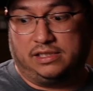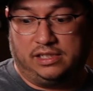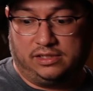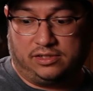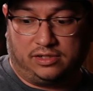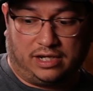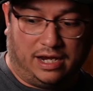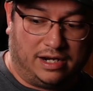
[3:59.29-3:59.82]

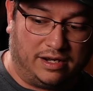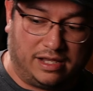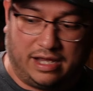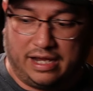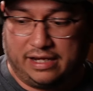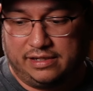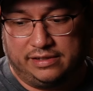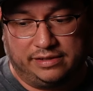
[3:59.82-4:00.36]
These are kind of
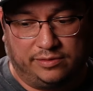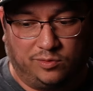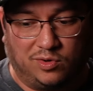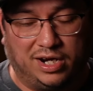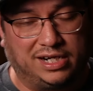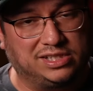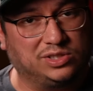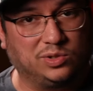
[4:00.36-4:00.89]
like
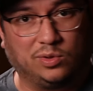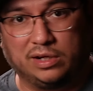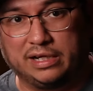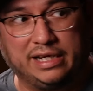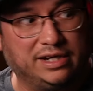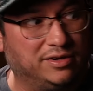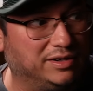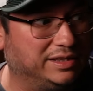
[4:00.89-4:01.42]
where I store
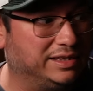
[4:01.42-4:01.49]
gear